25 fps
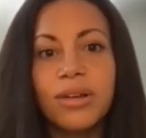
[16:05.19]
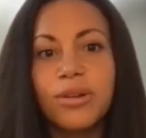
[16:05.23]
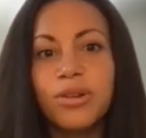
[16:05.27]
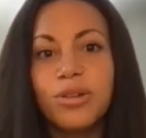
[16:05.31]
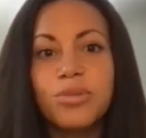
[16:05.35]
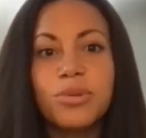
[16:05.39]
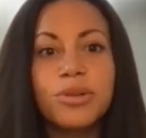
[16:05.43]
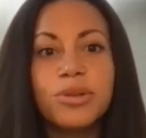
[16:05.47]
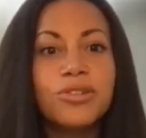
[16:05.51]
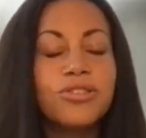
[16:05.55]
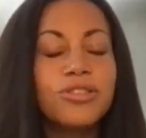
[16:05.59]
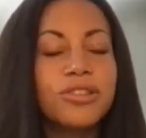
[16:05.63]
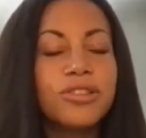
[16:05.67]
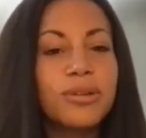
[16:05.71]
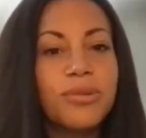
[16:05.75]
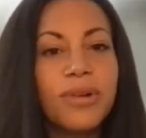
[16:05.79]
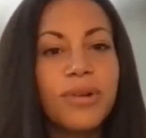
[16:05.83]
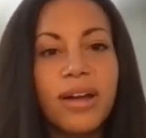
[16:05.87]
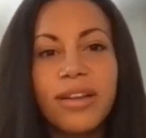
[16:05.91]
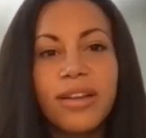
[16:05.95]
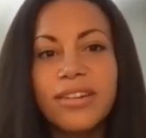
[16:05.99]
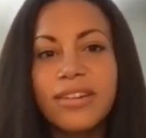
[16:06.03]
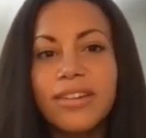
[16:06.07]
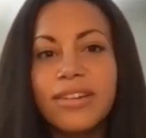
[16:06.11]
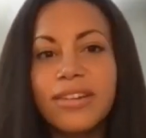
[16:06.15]
you're spiritually
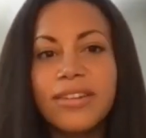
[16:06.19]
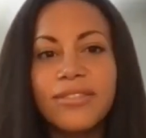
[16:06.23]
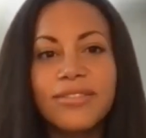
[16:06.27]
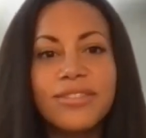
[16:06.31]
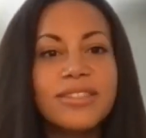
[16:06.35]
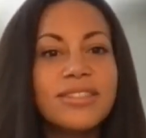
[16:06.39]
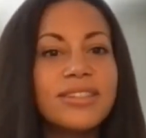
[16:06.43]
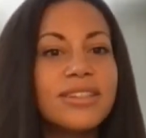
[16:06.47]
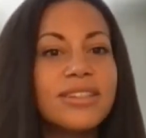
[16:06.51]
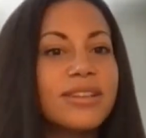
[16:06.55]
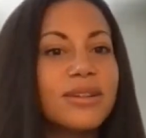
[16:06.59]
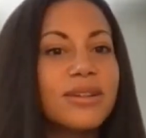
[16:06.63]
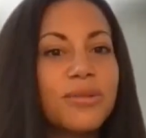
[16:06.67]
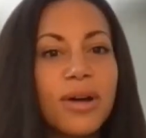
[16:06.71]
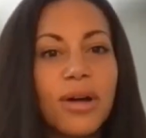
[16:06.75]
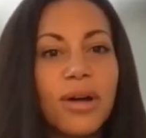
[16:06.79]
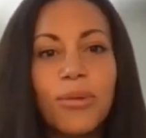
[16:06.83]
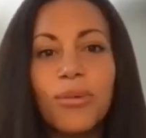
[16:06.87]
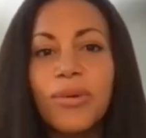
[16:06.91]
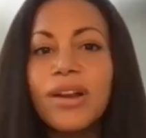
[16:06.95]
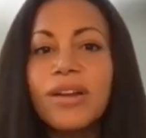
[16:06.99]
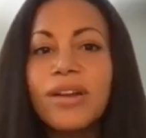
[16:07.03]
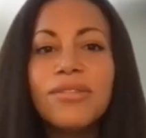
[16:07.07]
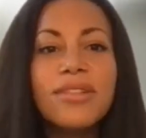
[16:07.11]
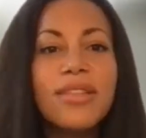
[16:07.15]
well, you're physically well,
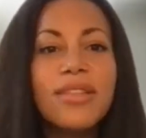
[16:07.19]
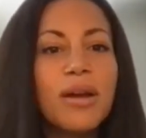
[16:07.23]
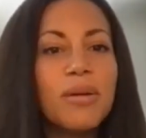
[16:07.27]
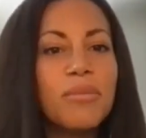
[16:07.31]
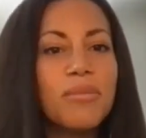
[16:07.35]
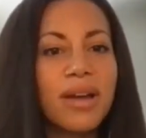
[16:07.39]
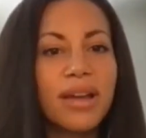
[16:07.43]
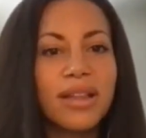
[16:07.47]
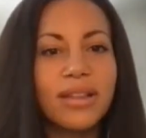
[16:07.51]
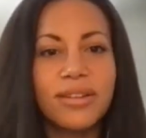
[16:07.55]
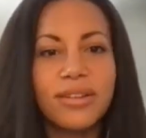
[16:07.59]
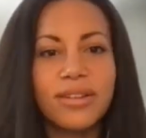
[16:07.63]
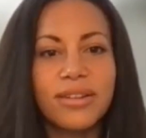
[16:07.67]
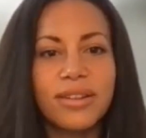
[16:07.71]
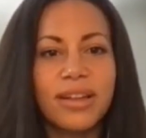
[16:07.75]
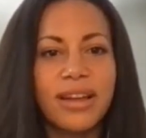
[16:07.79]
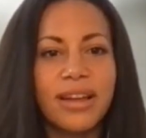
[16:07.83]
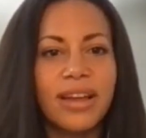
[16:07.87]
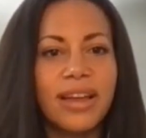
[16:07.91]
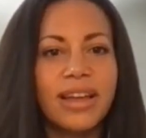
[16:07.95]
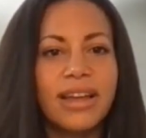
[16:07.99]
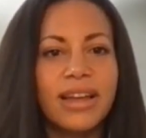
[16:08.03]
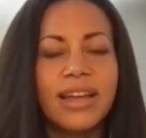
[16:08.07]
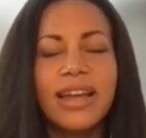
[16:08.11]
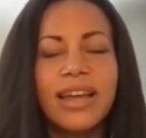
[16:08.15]
whatever that might look
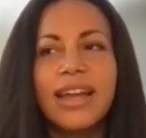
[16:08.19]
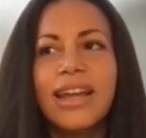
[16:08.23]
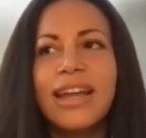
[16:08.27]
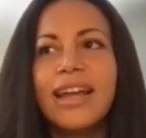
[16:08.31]
like.